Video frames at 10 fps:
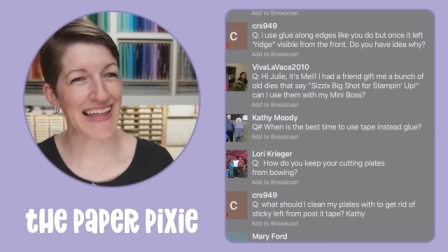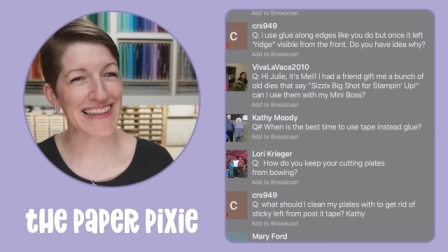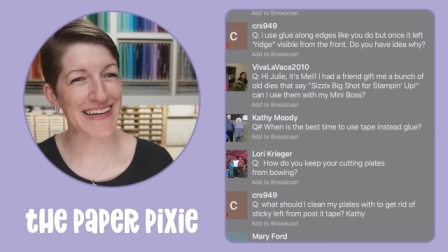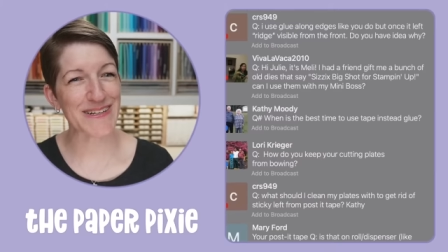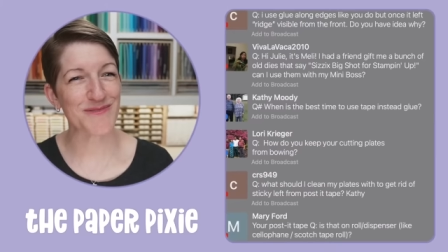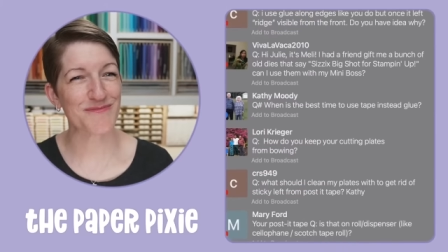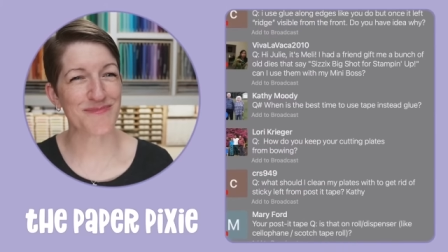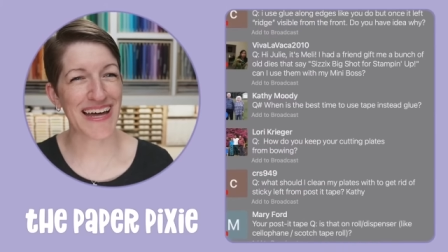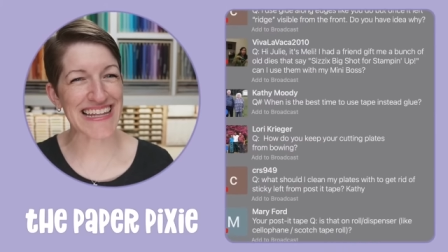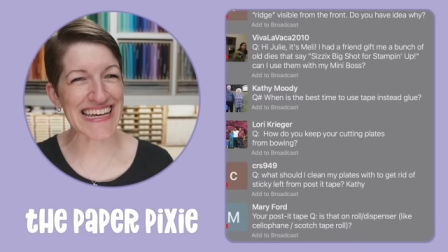Hello,
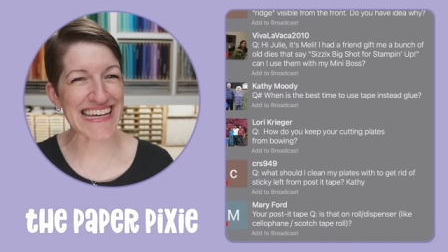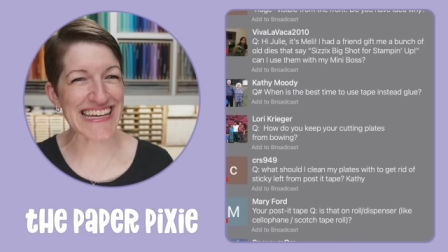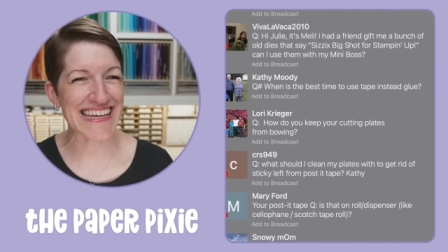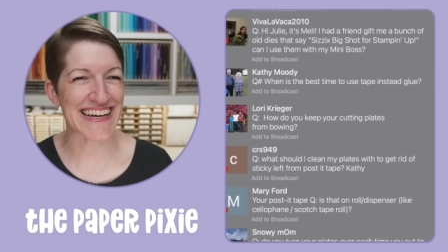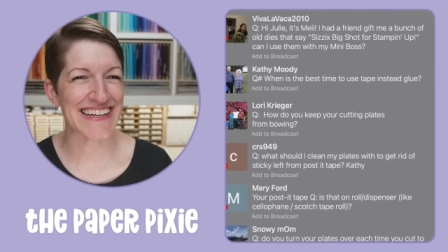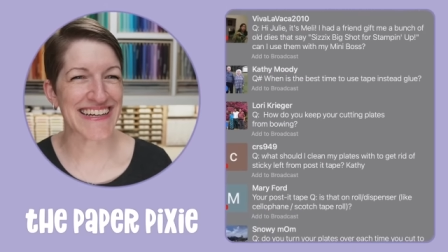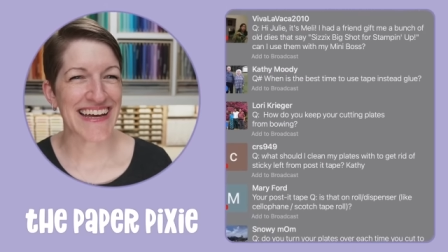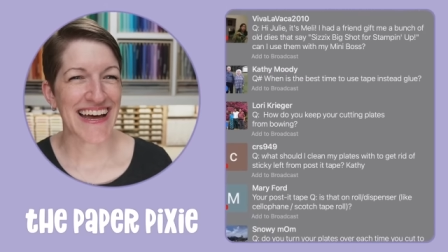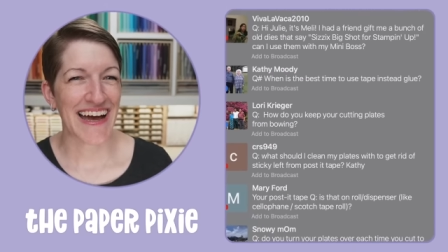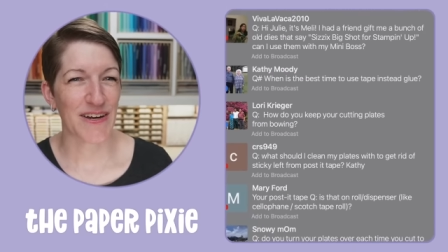Melly! I
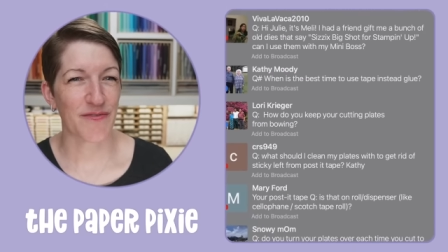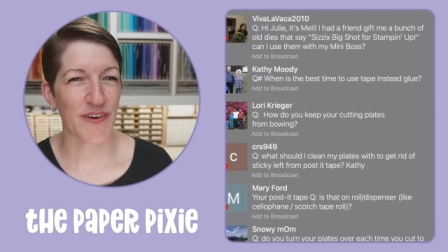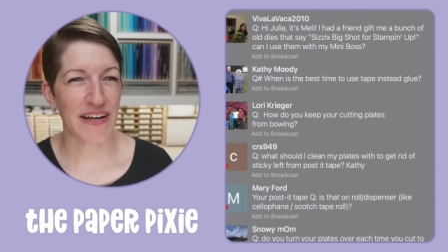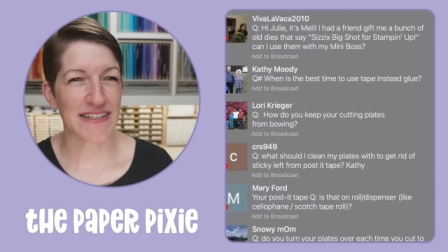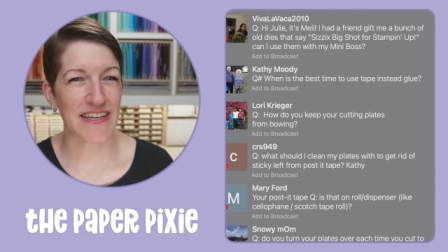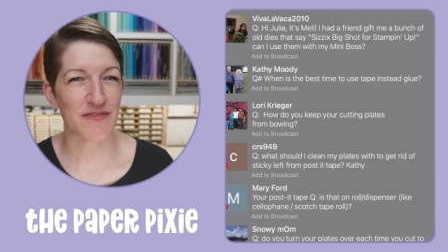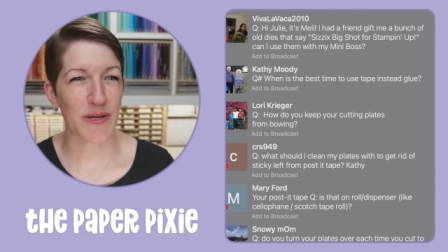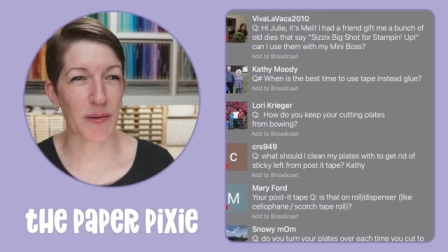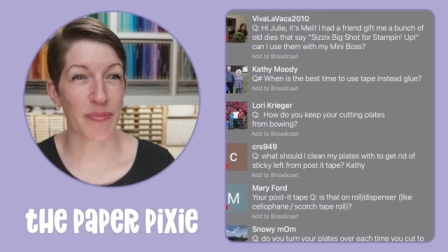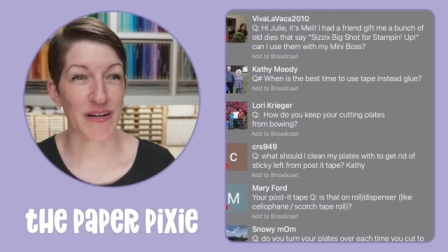had a friend give
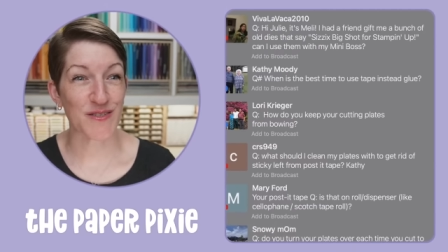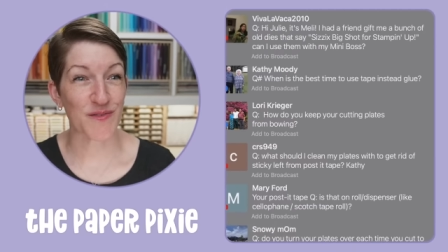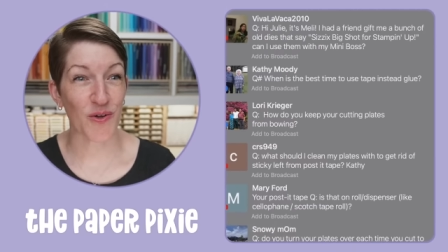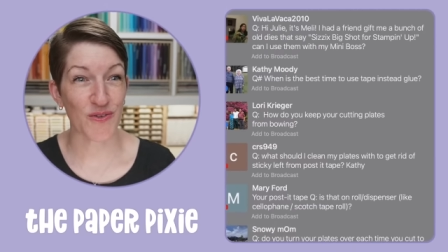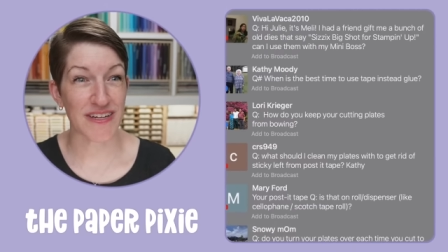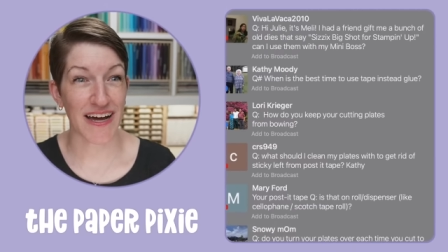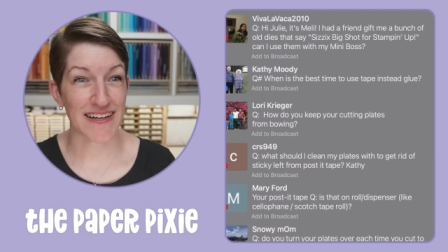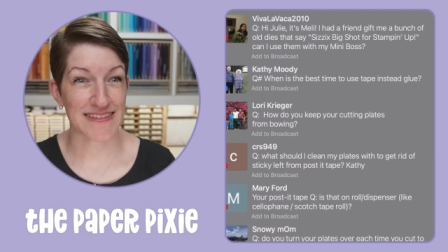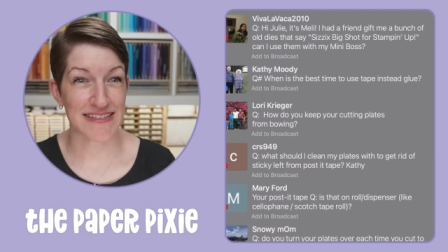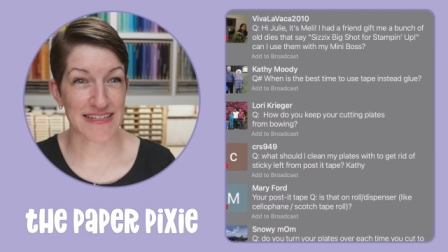me a bunch of old
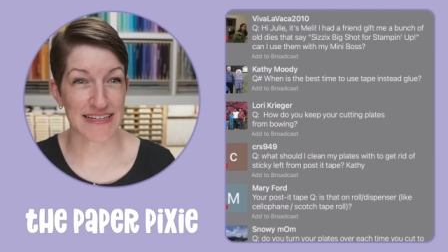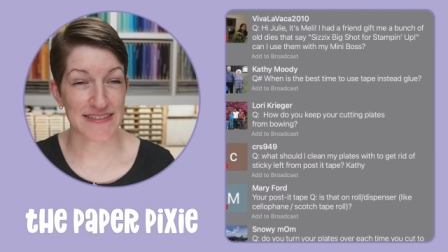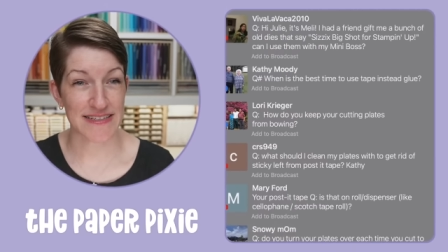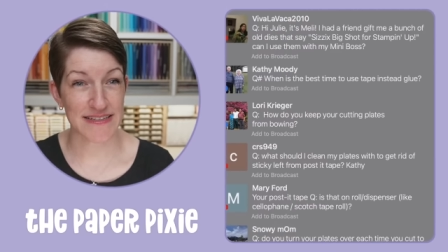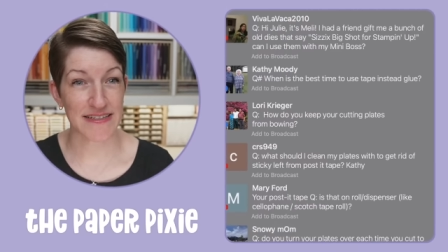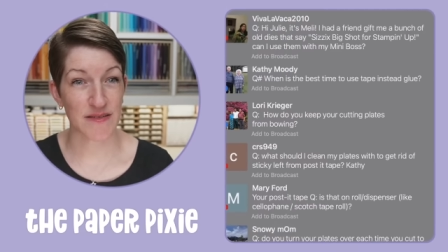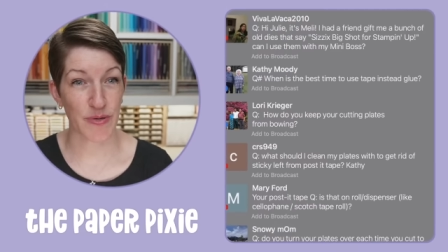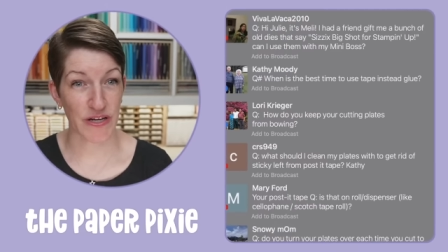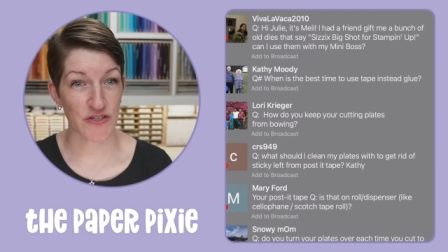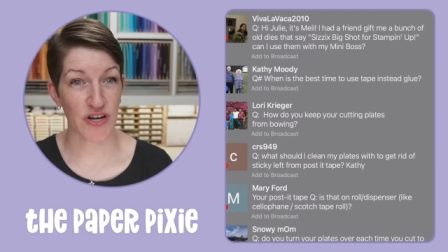dies that say Sizzix
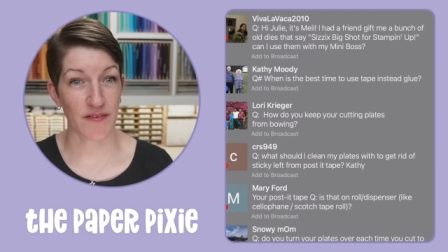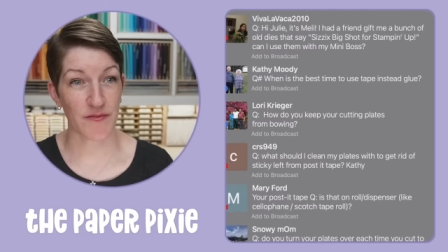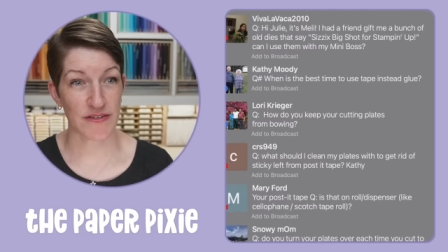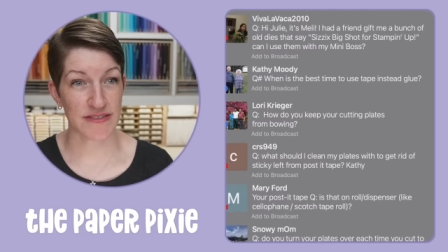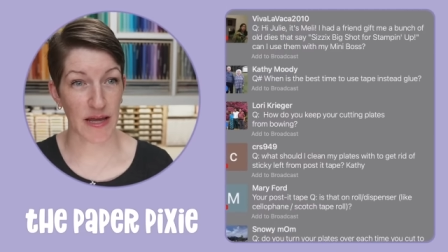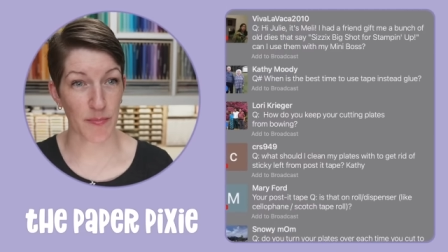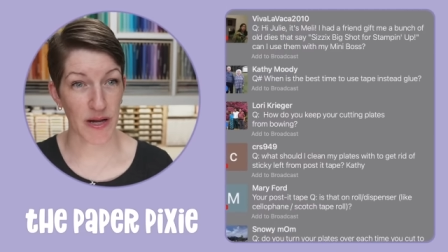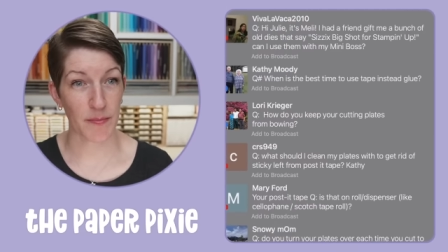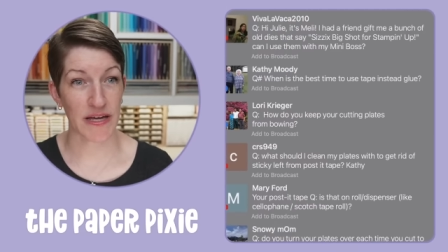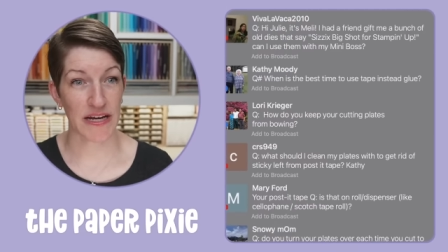Big Shot for Stampin' Up.